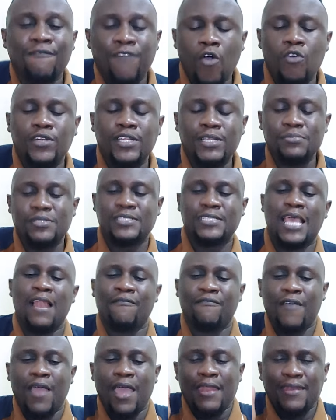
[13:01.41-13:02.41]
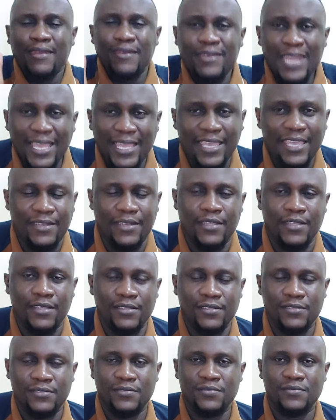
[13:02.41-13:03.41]
found himself naked.
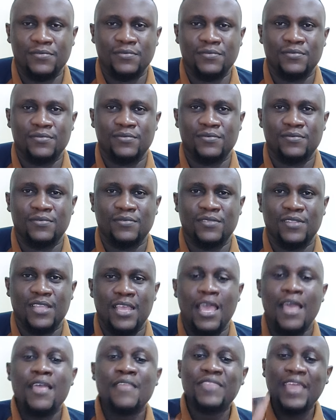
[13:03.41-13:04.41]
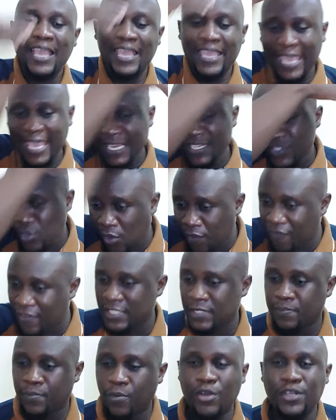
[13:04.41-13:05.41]
The gates of
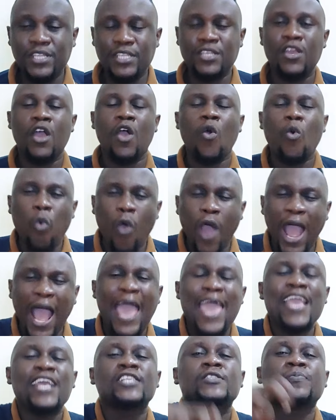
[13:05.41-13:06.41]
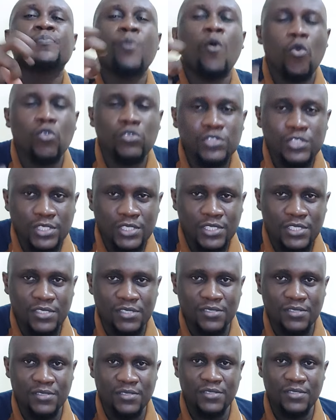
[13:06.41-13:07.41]
his body were exposed.
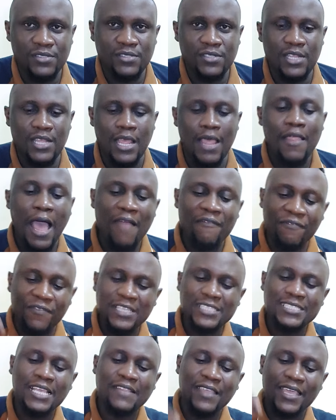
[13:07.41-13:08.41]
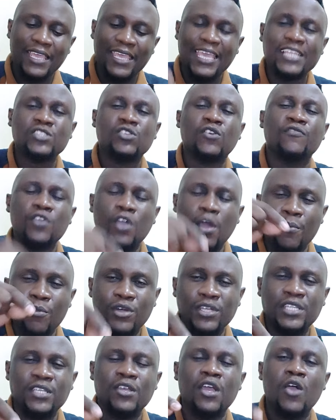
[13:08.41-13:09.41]
And these are the gates of your
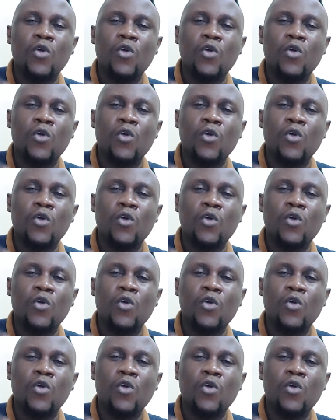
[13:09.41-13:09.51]
body